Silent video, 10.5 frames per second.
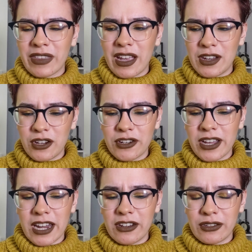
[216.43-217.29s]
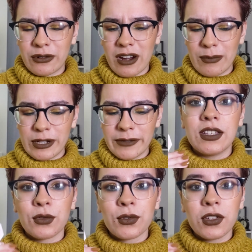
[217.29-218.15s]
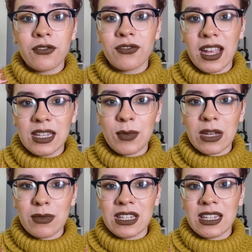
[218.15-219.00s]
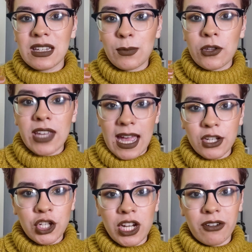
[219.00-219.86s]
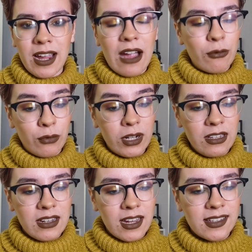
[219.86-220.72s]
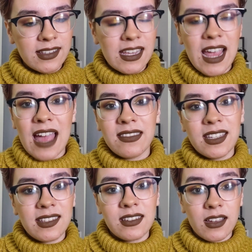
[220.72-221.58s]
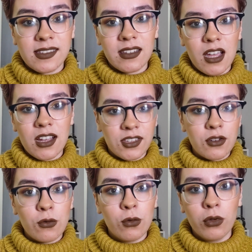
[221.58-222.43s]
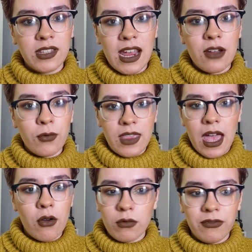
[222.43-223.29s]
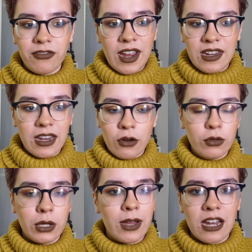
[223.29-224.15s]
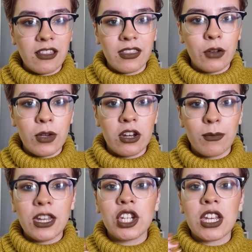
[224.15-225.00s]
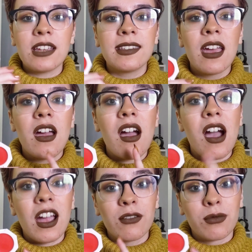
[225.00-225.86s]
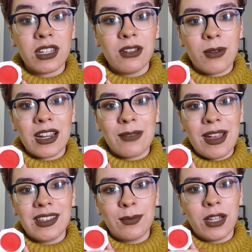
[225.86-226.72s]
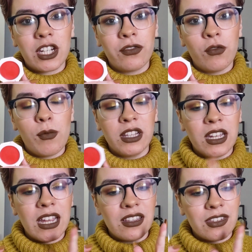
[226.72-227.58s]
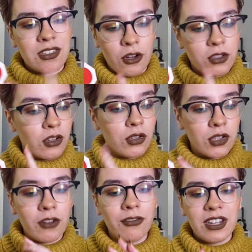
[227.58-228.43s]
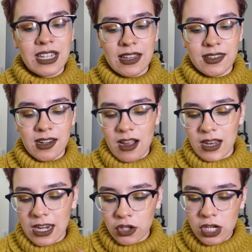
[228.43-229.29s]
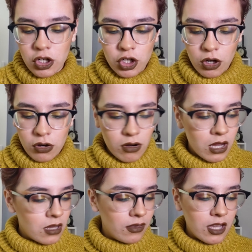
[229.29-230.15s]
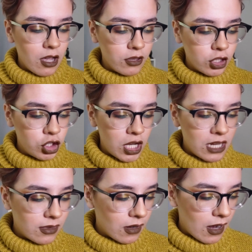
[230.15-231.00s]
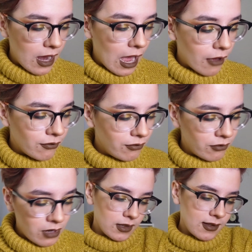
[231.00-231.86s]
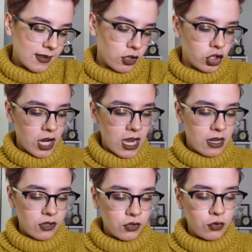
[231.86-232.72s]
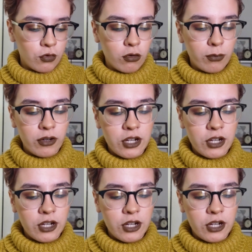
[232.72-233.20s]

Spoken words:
I don't know how to describe it. It's also fairly pigmented, but you can sheer it out really nicely, and this does last all day without fading or doing anything weird on my cheeks. I really recommend this blush formula. It's so fantastic. I'll actually show the other shade that I have. This is the shade Strawberry